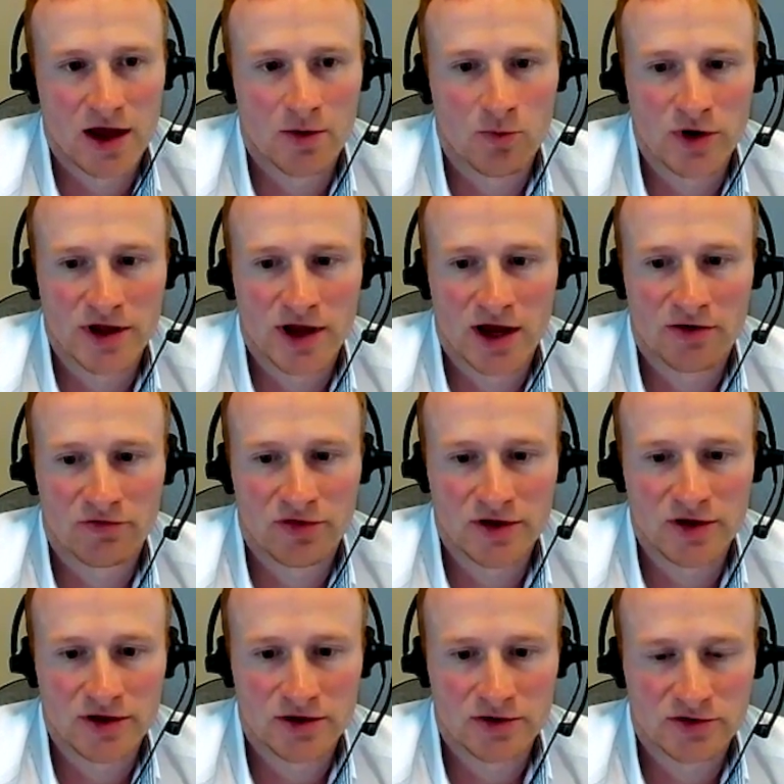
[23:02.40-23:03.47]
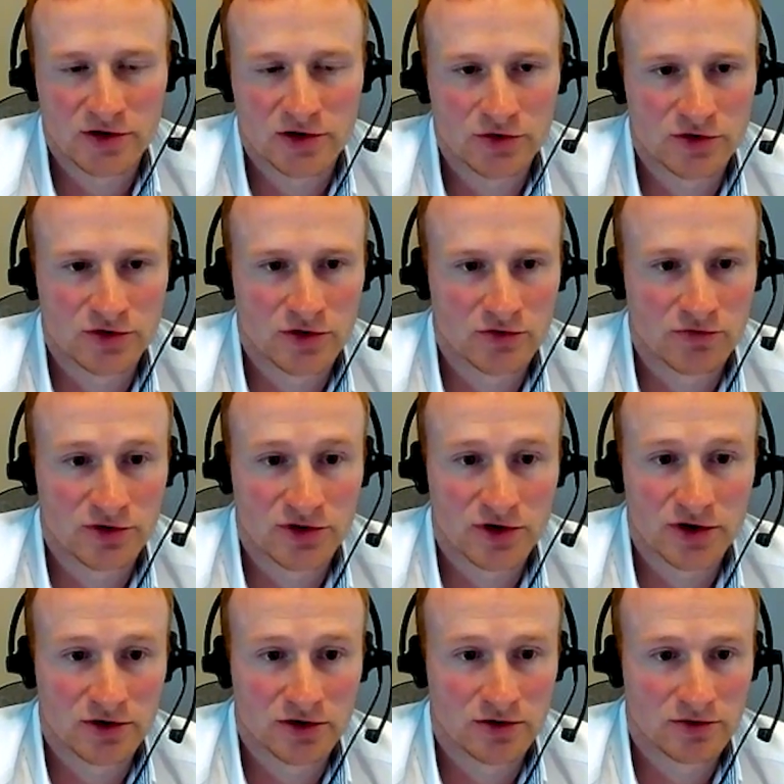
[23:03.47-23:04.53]
and we have the solution to
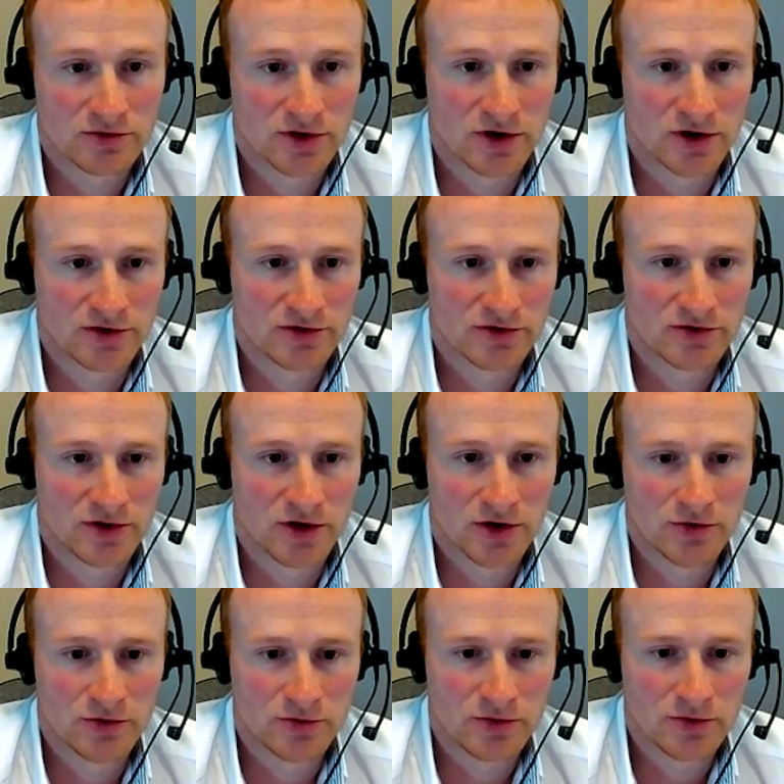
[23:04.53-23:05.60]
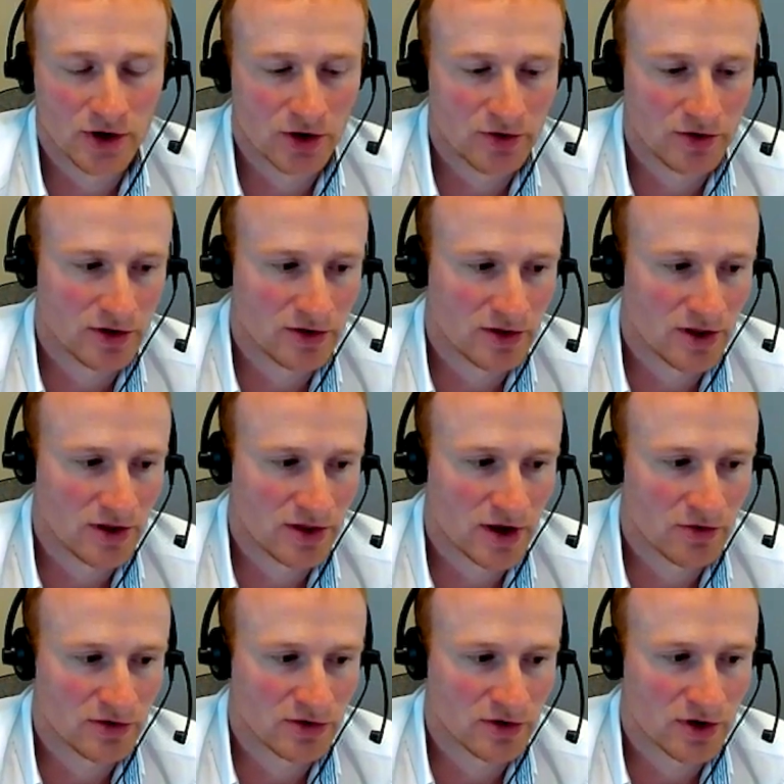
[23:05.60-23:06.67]
recycle tires. So,
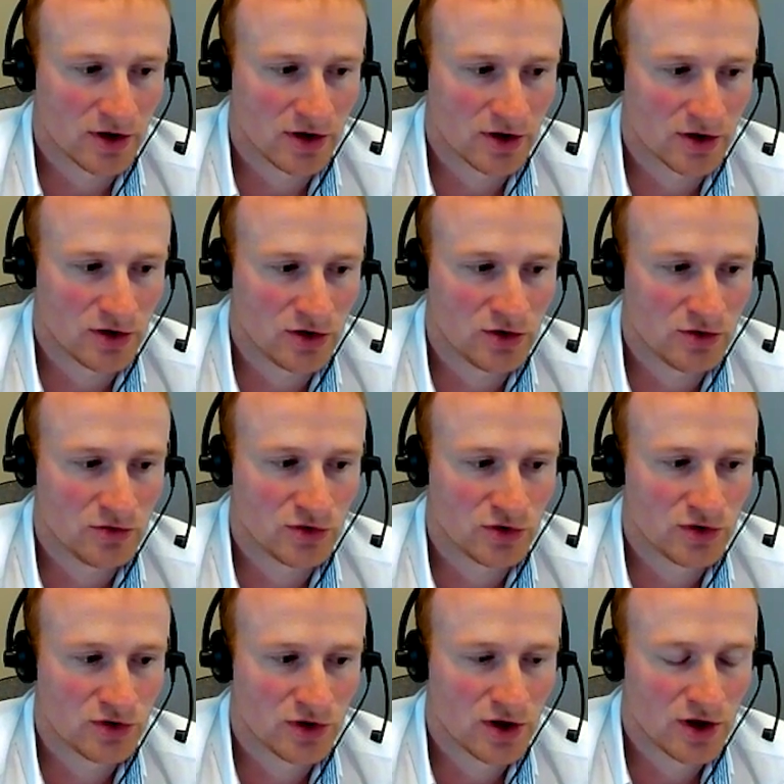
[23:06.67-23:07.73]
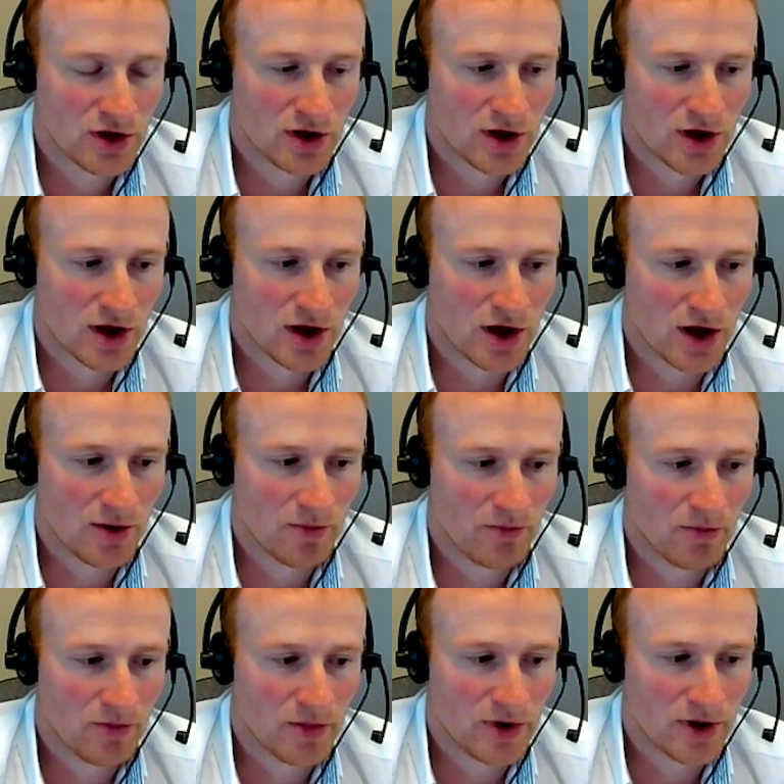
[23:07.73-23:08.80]
there is a huge
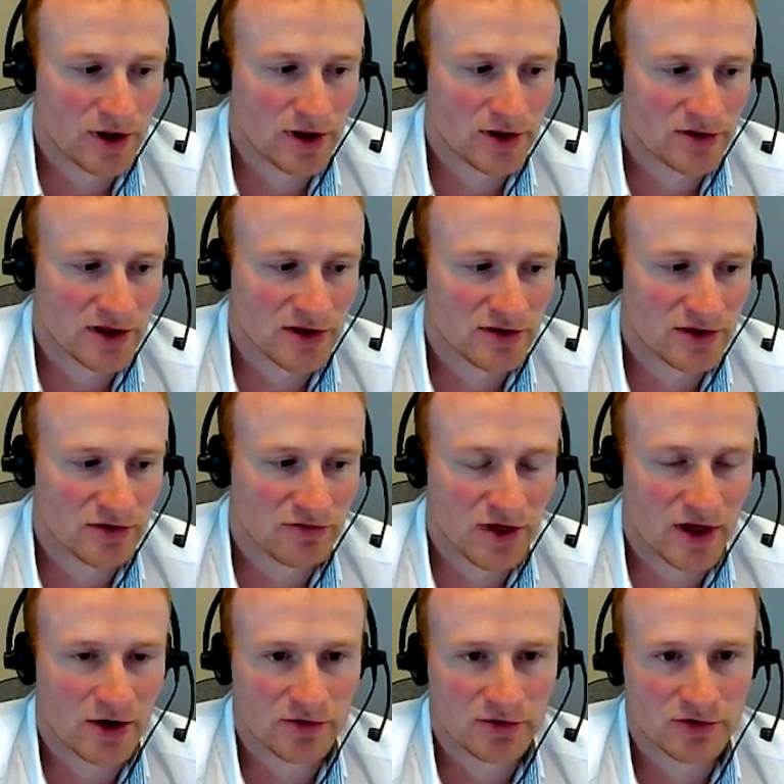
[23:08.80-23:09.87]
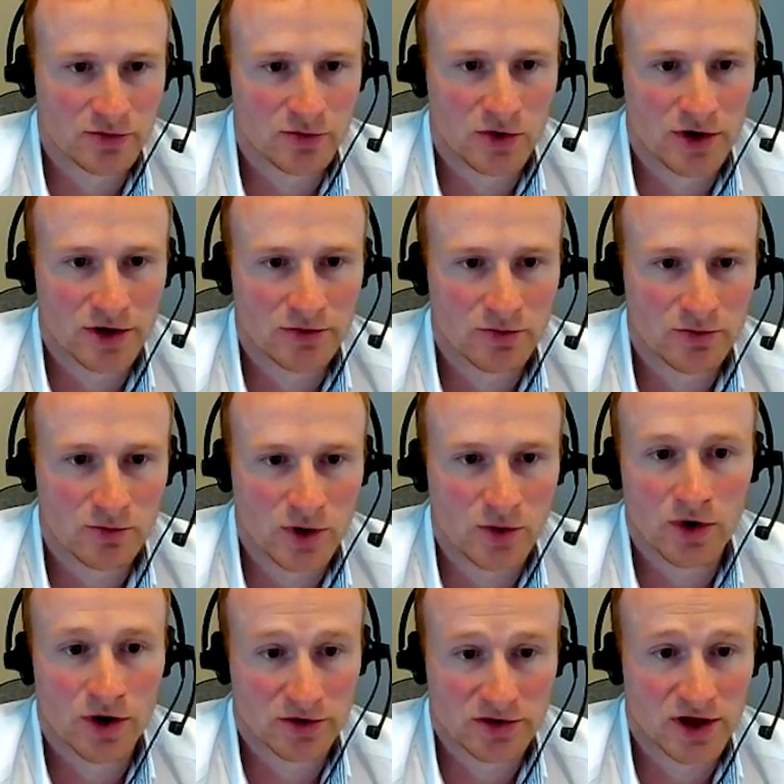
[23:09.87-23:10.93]
incentive there as to why we
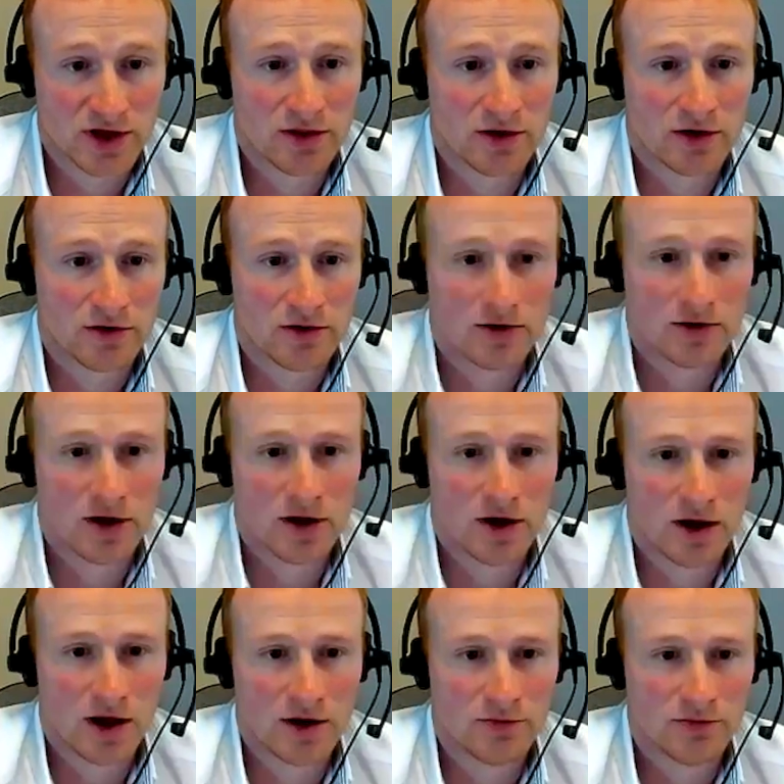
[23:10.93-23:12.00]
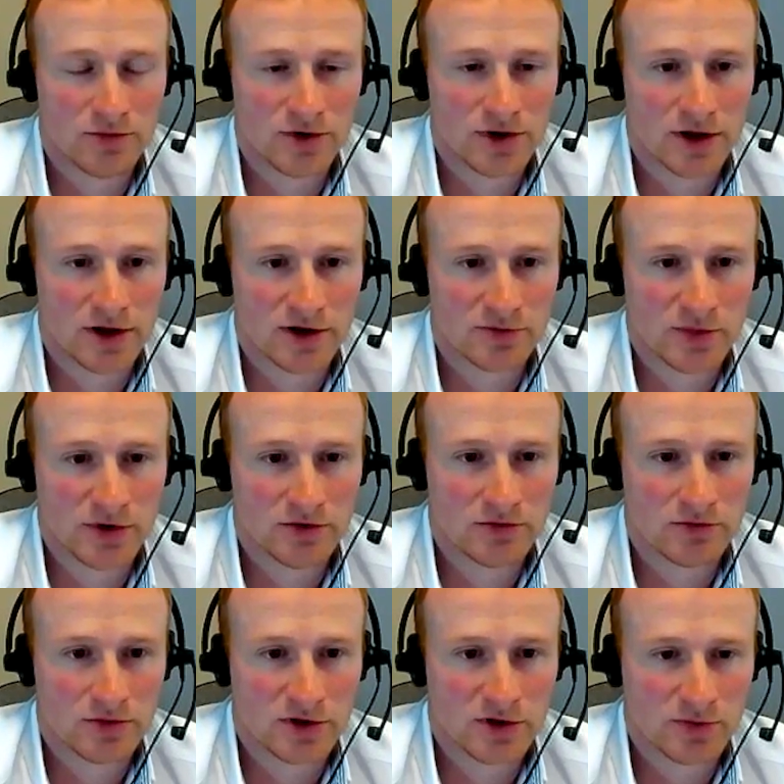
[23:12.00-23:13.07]
work together. And it's
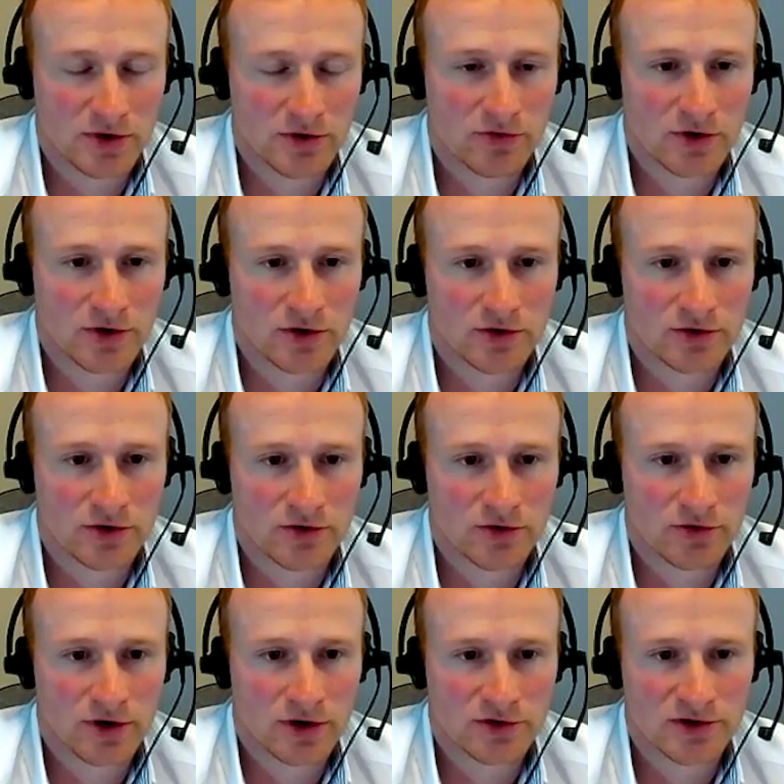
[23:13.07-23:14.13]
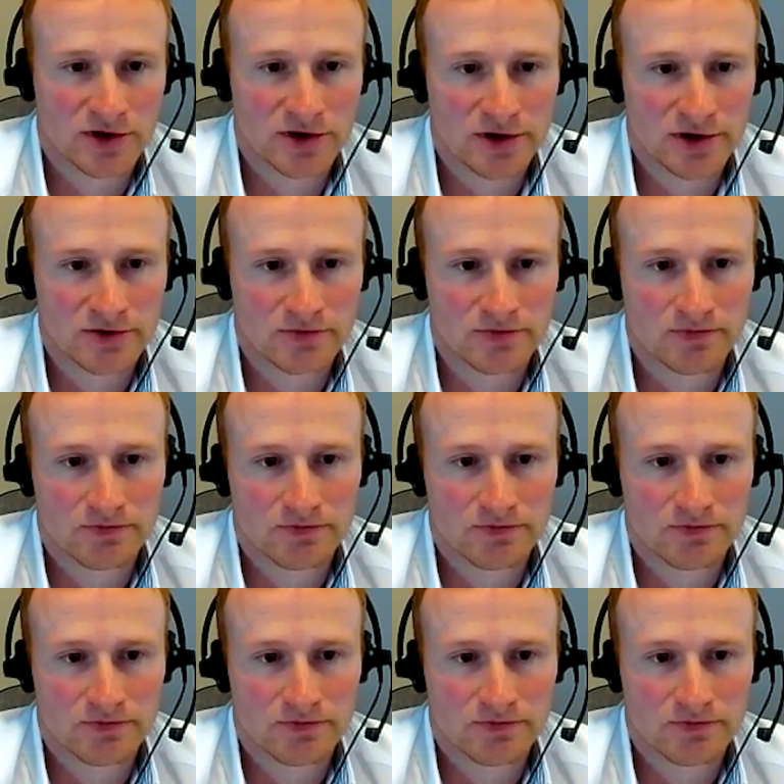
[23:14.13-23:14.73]
been very good over the last 10 years.